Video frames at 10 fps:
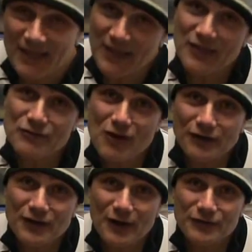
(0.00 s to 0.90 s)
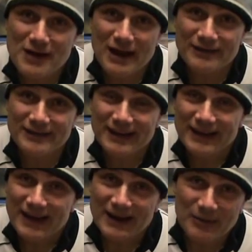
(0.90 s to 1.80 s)
and then the rod goes round
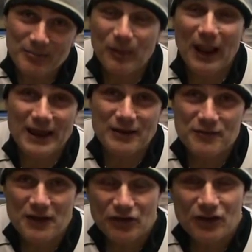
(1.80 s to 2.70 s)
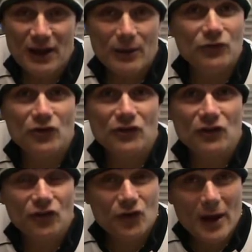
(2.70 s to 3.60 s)
and I'm playing a fish. It was just
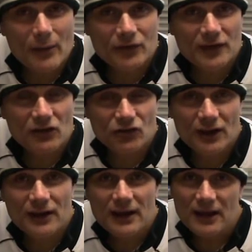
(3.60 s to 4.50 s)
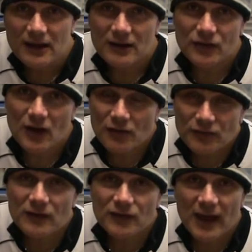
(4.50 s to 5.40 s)
a two hour session and as I
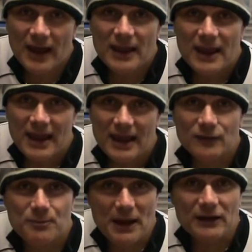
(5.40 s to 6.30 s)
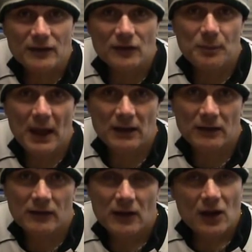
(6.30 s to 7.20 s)
often say, it's better to
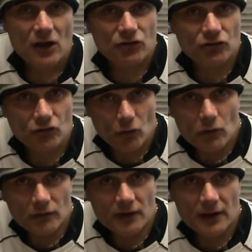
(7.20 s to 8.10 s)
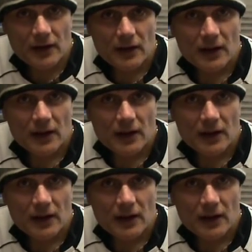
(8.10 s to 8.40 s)
spend a shorter